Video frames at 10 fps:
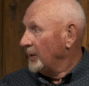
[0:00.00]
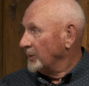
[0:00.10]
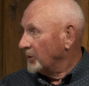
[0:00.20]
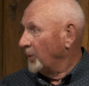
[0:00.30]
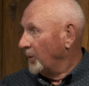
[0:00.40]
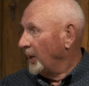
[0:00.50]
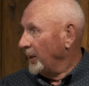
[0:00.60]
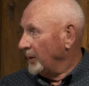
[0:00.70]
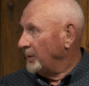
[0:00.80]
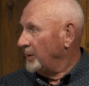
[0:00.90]
So I
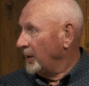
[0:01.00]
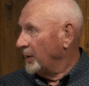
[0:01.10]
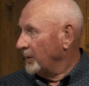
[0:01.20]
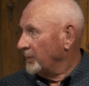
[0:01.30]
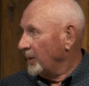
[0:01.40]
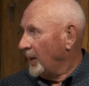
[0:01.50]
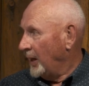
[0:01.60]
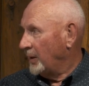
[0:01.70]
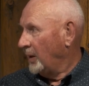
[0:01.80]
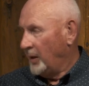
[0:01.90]
had, uh,
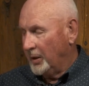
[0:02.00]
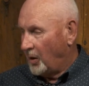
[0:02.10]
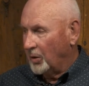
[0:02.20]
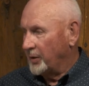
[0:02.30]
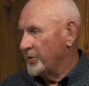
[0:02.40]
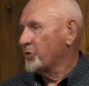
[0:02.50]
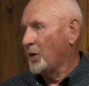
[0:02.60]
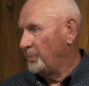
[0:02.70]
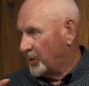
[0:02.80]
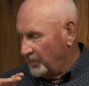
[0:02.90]
and, and all of the
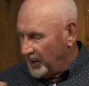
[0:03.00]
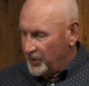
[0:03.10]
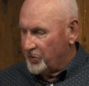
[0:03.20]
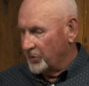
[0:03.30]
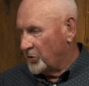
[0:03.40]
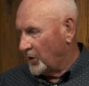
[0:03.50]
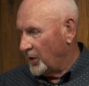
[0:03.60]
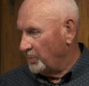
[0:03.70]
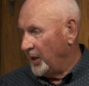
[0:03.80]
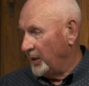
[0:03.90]
subcommittees and
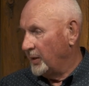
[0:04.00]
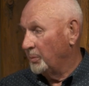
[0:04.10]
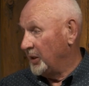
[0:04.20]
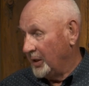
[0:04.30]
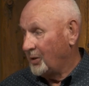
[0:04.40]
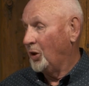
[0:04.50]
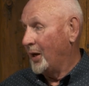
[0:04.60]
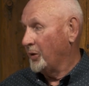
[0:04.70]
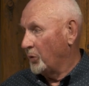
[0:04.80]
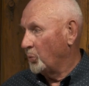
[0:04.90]
chaired many of them and did a
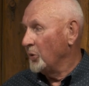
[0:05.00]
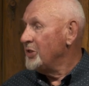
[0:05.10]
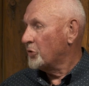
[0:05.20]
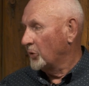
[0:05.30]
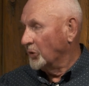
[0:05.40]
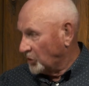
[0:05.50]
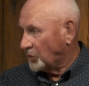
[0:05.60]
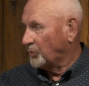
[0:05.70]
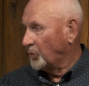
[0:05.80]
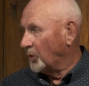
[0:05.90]
lot of the
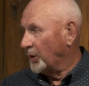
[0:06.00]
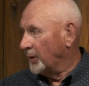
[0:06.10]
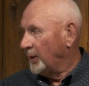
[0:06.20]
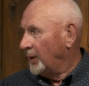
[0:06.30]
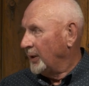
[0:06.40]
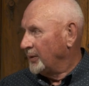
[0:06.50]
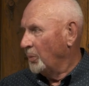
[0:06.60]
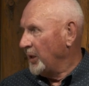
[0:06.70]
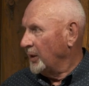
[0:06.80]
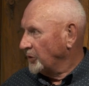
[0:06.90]
research for,
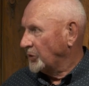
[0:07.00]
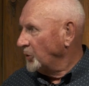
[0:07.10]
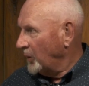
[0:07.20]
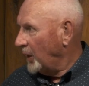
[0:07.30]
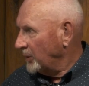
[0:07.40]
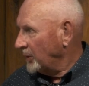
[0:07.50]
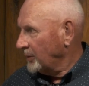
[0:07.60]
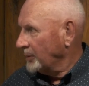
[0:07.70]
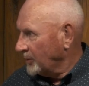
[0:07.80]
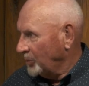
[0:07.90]
nobody else knew how,
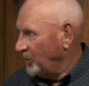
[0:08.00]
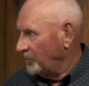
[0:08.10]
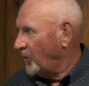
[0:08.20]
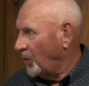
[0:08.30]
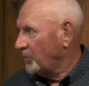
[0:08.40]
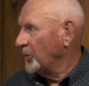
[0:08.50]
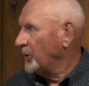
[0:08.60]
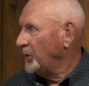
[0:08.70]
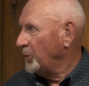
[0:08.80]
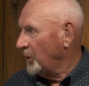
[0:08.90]
involved
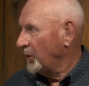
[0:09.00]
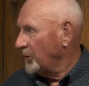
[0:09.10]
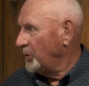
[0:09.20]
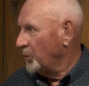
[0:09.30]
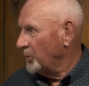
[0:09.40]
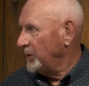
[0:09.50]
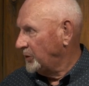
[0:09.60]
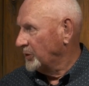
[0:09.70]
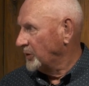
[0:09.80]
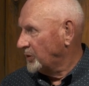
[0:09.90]
really knew how to do
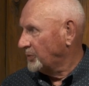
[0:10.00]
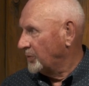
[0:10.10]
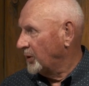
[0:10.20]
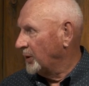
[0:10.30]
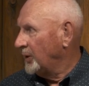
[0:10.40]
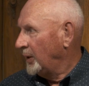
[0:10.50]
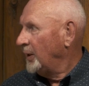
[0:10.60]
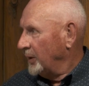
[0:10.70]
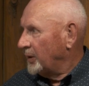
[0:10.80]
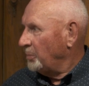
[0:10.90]
research for,
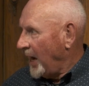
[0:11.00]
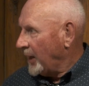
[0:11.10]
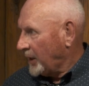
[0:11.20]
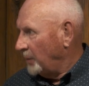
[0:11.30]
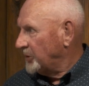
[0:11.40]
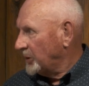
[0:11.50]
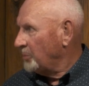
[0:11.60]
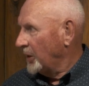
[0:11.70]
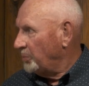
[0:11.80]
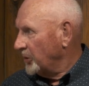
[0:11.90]
to back up some
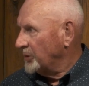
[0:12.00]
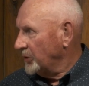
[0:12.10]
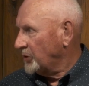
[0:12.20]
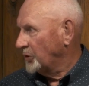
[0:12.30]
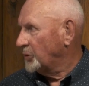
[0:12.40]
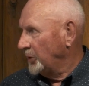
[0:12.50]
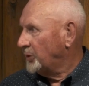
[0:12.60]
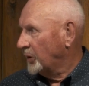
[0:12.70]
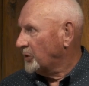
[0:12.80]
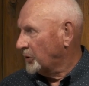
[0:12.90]
of the positions we
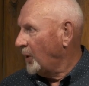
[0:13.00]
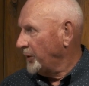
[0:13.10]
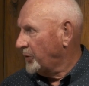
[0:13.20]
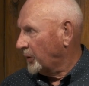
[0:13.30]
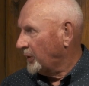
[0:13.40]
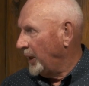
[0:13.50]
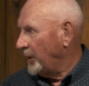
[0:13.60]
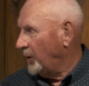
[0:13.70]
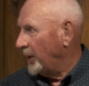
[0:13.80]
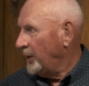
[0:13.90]
took. So I took that
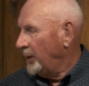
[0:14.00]
on.